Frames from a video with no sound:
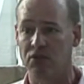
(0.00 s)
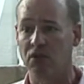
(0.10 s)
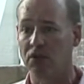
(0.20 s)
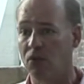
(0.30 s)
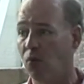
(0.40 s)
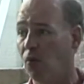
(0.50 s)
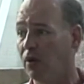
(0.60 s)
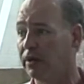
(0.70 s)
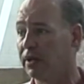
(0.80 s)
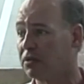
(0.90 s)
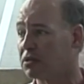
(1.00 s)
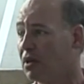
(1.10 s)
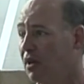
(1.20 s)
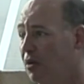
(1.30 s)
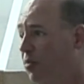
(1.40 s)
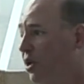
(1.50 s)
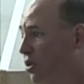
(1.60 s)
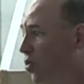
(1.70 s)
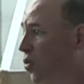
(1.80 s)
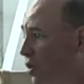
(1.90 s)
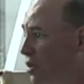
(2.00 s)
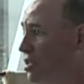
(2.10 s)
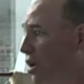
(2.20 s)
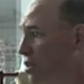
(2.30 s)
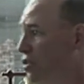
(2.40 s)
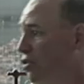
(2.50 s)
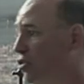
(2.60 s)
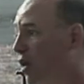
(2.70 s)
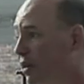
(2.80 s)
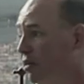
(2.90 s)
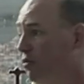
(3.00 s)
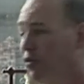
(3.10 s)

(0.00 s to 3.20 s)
during the war years. But the war is also credited